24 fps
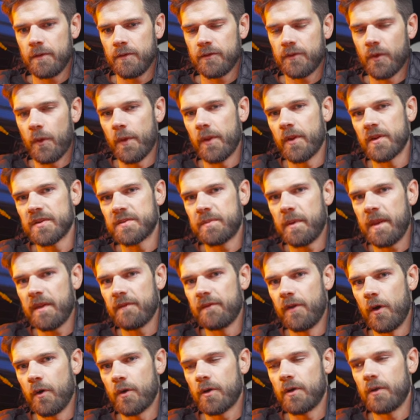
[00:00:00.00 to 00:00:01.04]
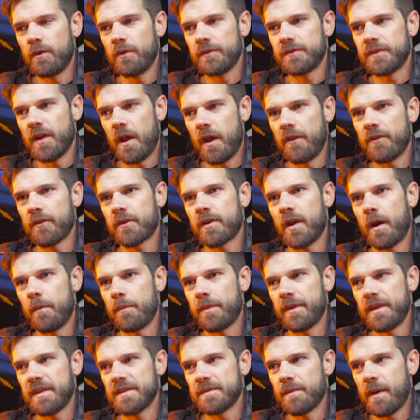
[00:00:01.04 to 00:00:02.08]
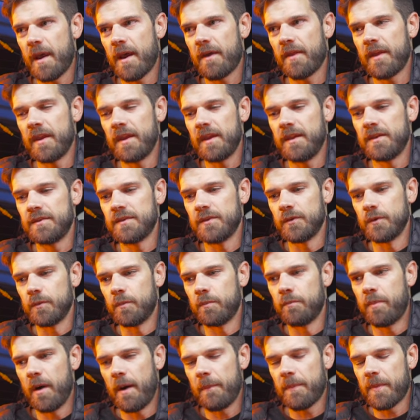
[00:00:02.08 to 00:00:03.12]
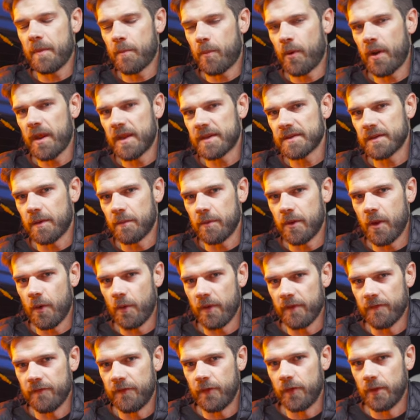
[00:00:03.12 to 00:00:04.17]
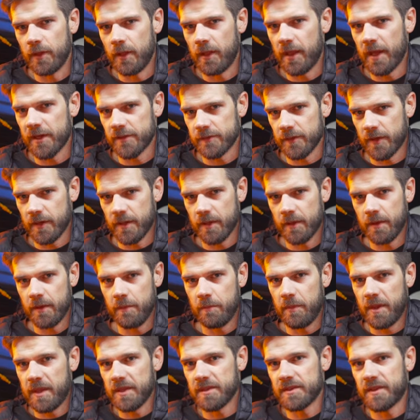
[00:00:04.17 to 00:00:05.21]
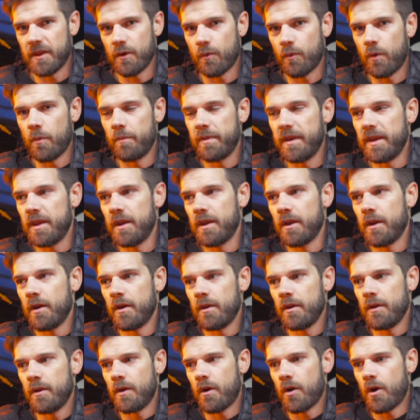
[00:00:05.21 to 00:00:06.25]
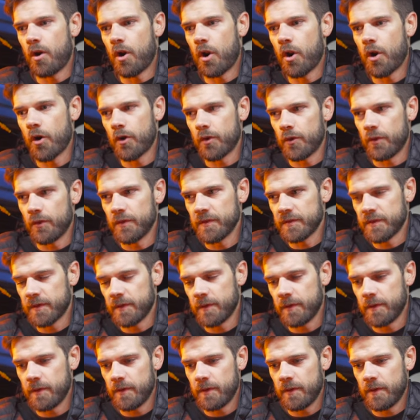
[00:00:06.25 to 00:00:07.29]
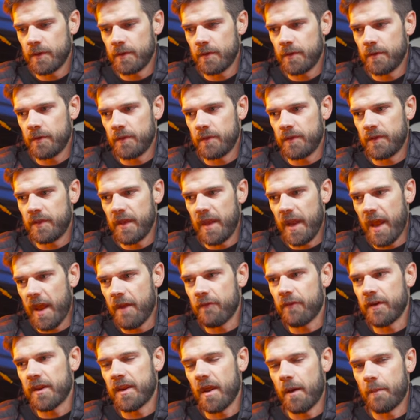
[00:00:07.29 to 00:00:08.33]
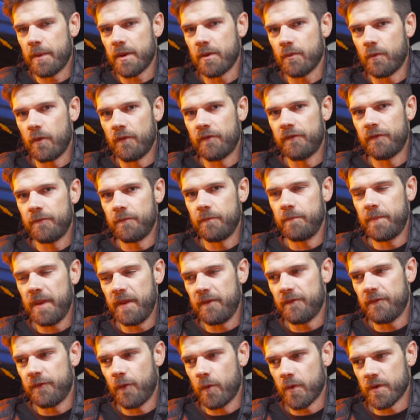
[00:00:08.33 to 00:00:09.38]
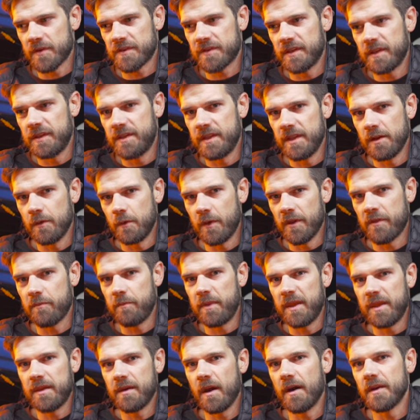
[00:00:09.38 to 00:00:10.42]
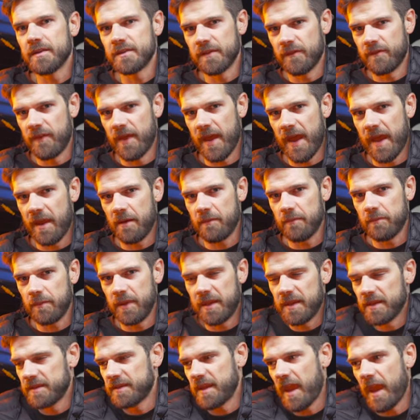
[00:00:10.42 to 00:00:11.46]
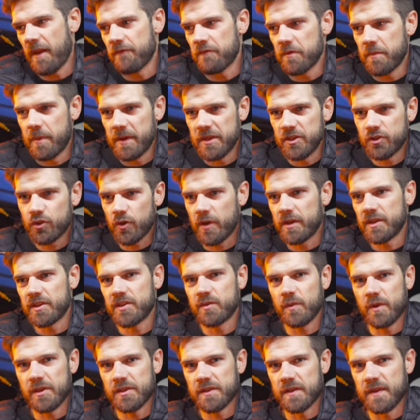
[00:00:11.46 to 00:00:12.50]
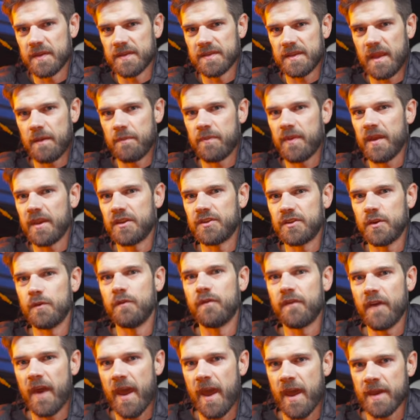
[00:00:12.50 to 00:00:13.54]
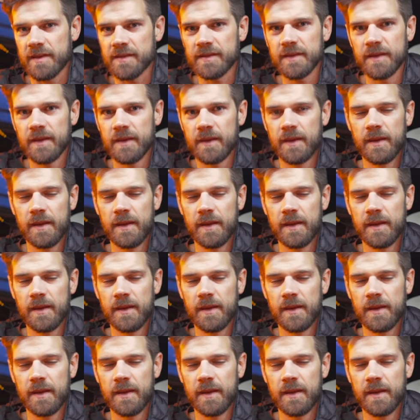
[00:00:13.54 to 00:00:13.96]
Toyota's being vocal to other companies about how they need to pump the brakes on going full electric, because there will be hurdles that every company will f be forced to deal with because of that, because everybody's trying to switch to the same thing too fast.